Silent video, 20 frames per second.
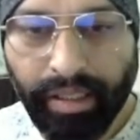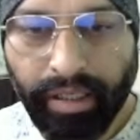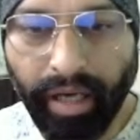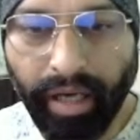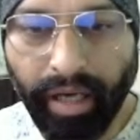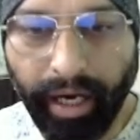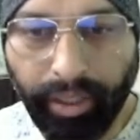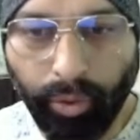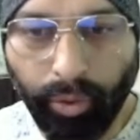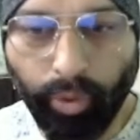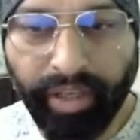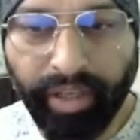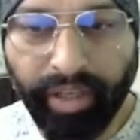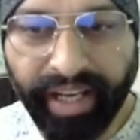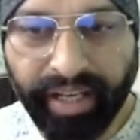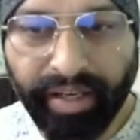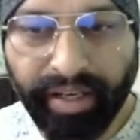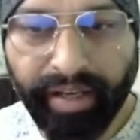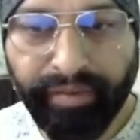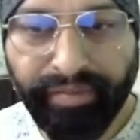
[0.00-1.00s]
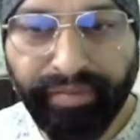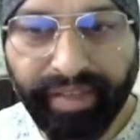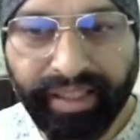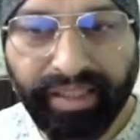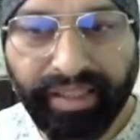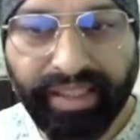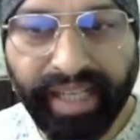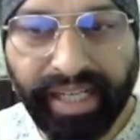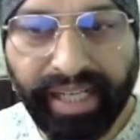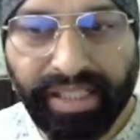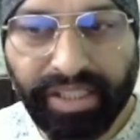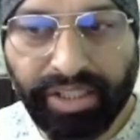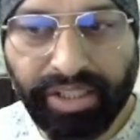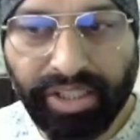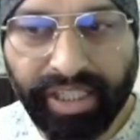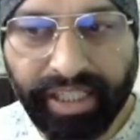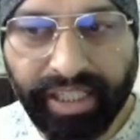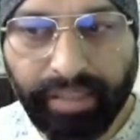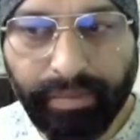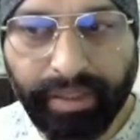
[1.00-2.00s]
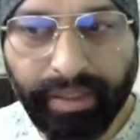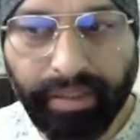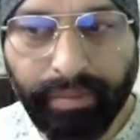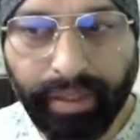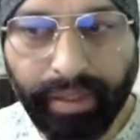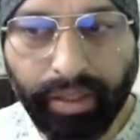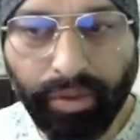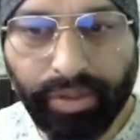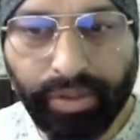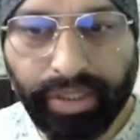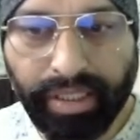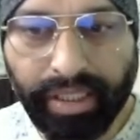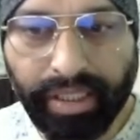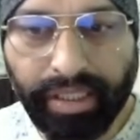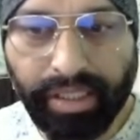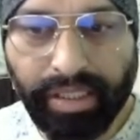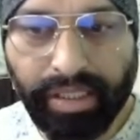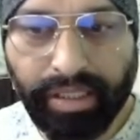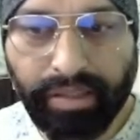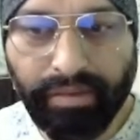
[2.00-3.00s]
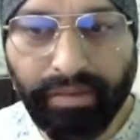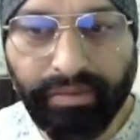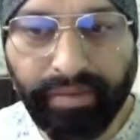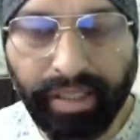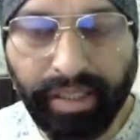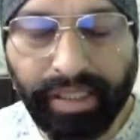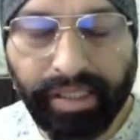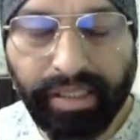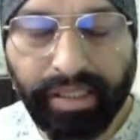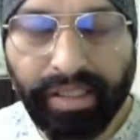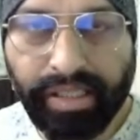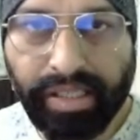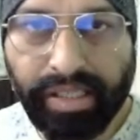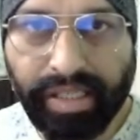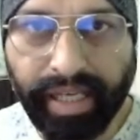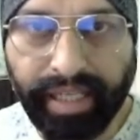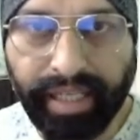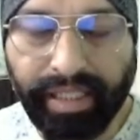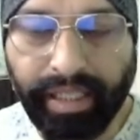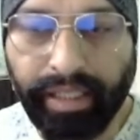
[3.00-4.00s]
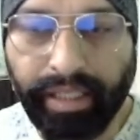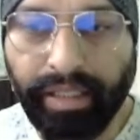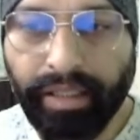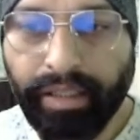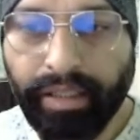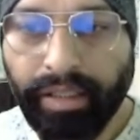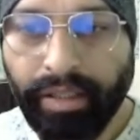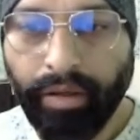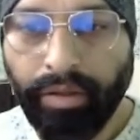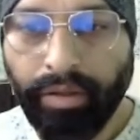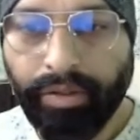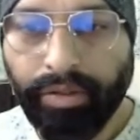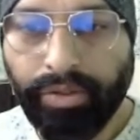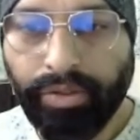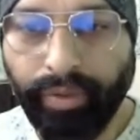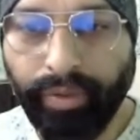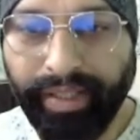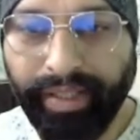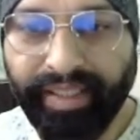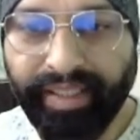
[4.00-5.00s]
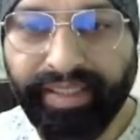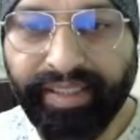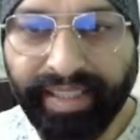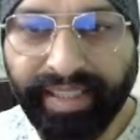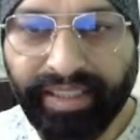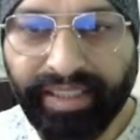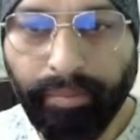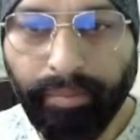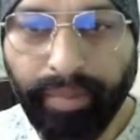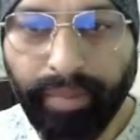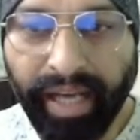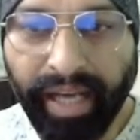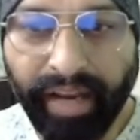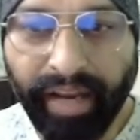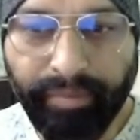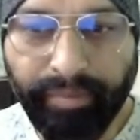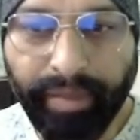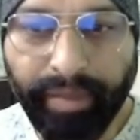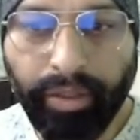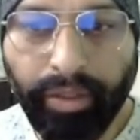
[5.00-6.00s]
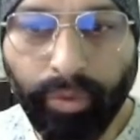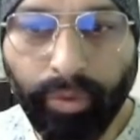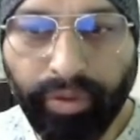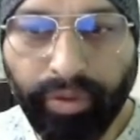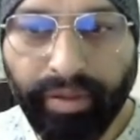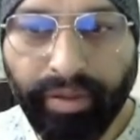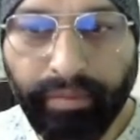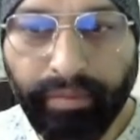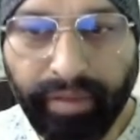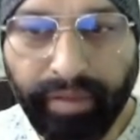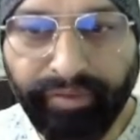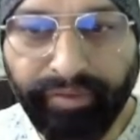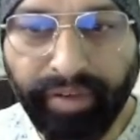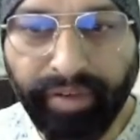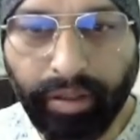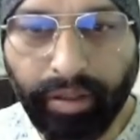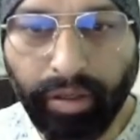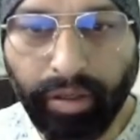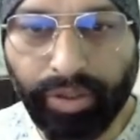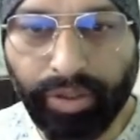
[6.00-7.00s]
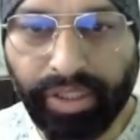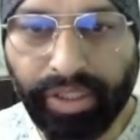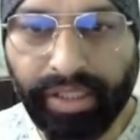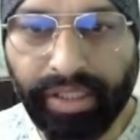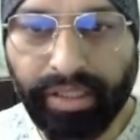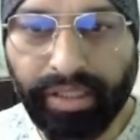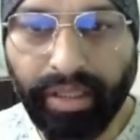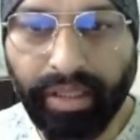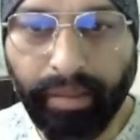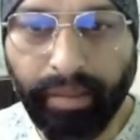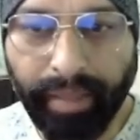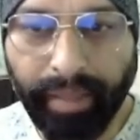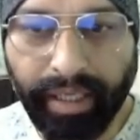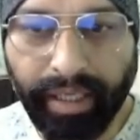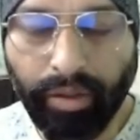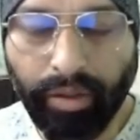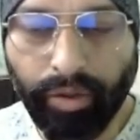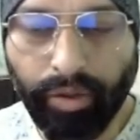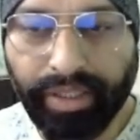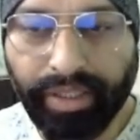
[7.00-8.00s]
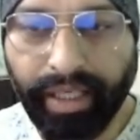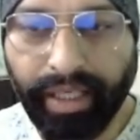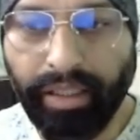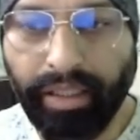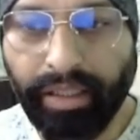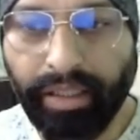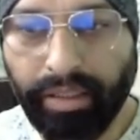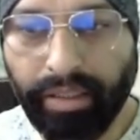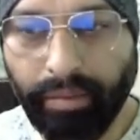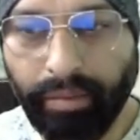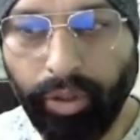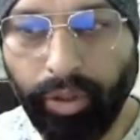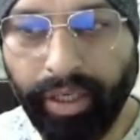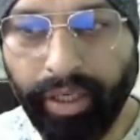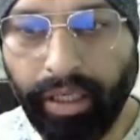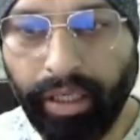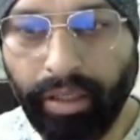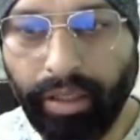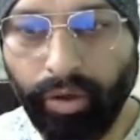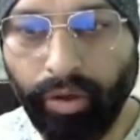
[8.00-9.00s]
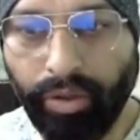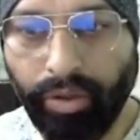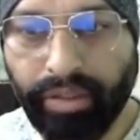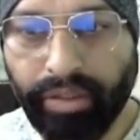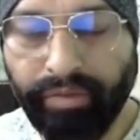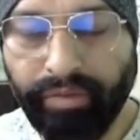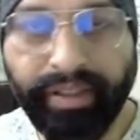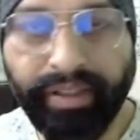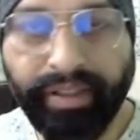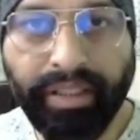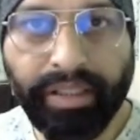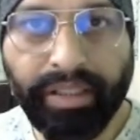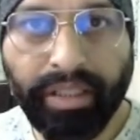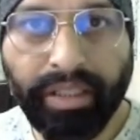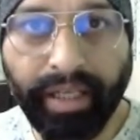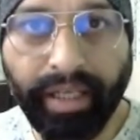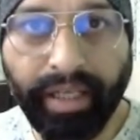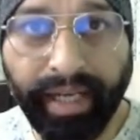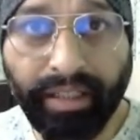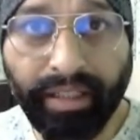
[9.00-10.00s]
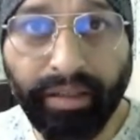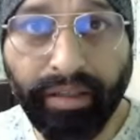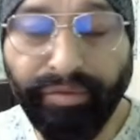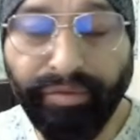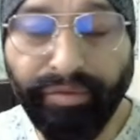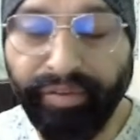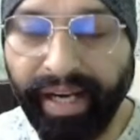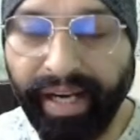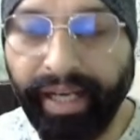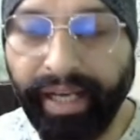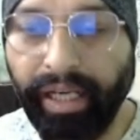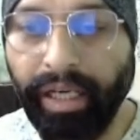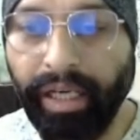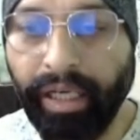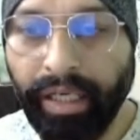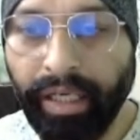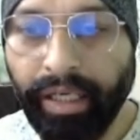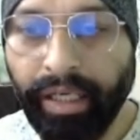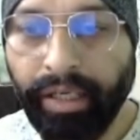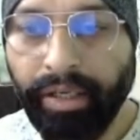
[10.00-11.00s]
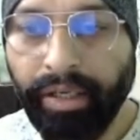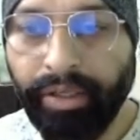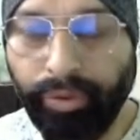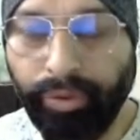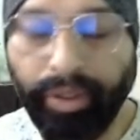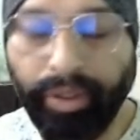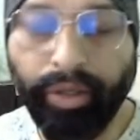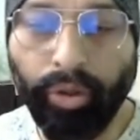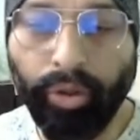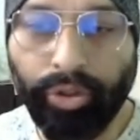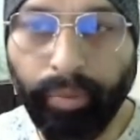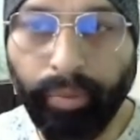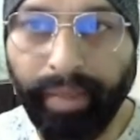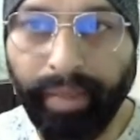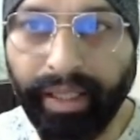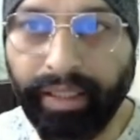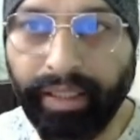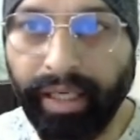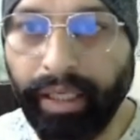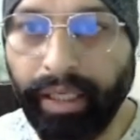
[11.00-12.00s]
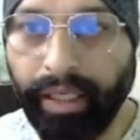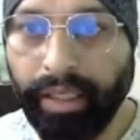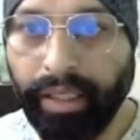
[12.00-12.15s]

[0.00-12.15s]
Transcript: I do not agree with that statement because it is one-sided. So in this example, I have made two different clauses, the main clause and the subordinate clause with the connector while. You can also make that.